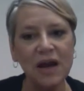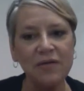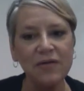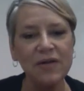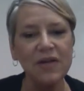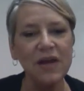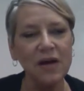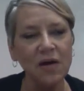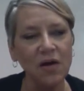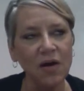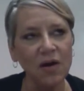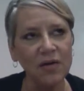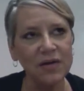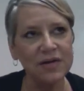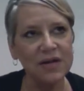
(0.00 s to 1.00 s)
everything
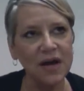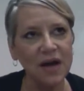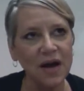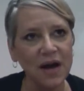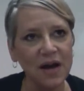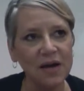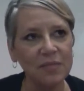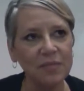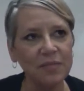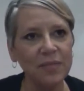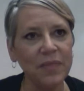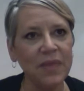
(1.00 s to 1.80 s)
all the time,